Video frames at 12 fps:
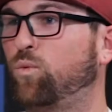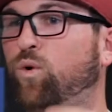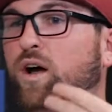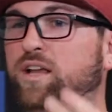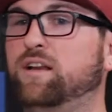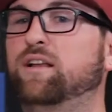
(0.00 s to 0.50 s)

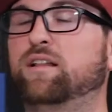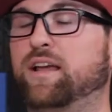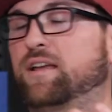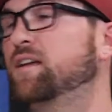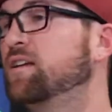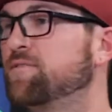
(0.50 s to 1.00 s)
what you need
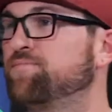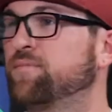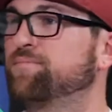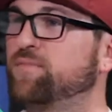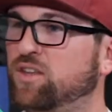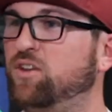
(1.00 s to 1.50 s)
like
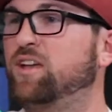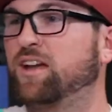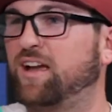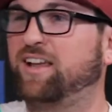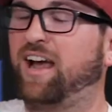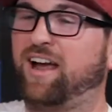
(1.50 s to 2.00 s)
you
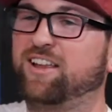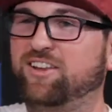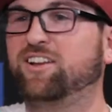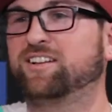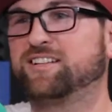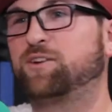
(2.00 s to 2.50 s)
can yeah
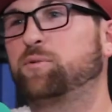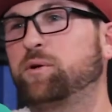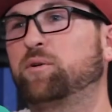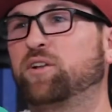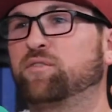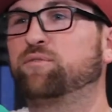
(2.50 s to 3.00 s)
you can take what
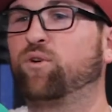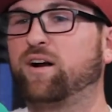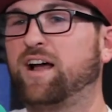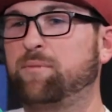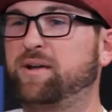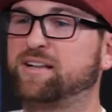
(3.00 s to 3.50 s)
people are looking for
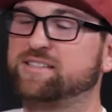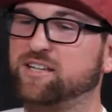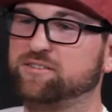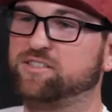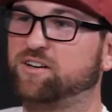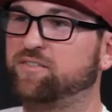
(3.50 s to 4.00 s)
and not make it
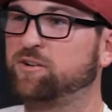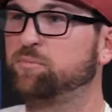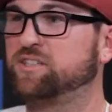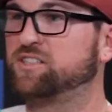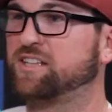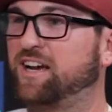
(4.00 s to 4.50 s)
self-serving
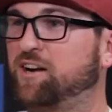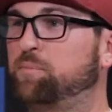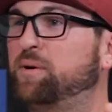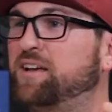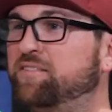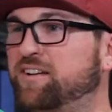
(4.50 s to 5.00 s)
but just kind
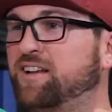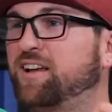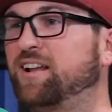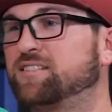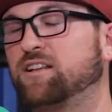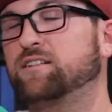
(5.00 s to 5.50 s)
of pivot
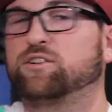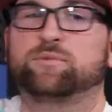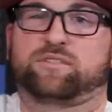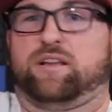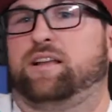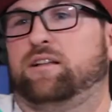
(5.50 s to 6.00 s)
it it's, it's
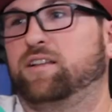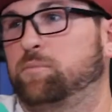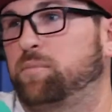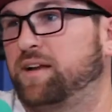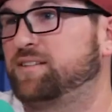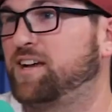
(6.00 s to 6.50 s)
almost like
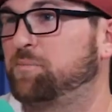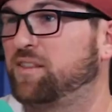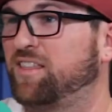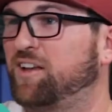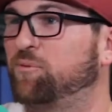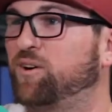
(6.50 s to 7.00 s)
clickbait type
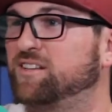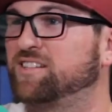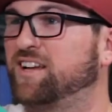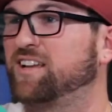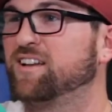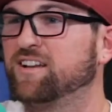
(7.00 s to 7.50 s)
of thing where
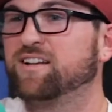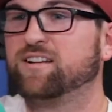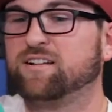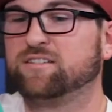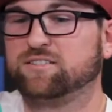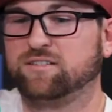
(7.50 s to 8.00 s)
it's like
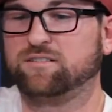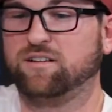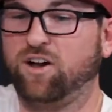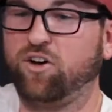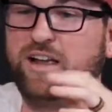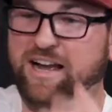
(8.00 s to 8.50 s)

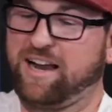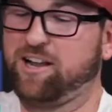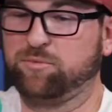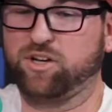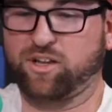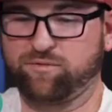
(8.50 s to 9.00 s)
oh yeah, I
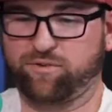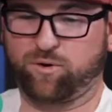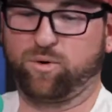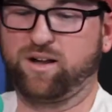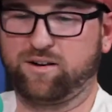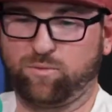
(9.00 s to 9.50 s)
am looking
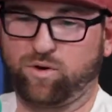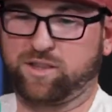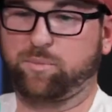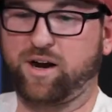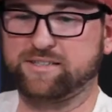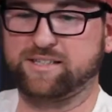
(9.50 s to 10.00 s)
for what what
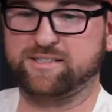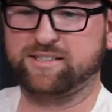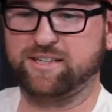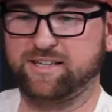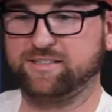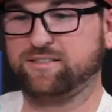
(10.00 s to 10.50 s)
the
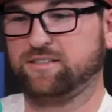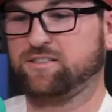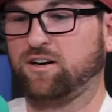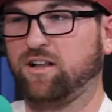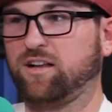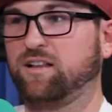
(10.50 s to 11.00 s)
process is. You
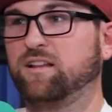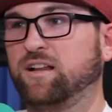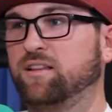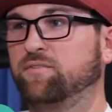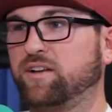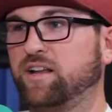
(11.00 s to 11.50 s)
start looking
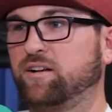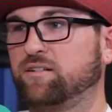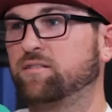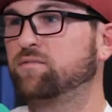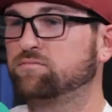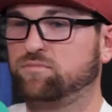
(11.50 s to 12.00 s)
at the
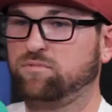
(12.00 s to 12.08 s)
video,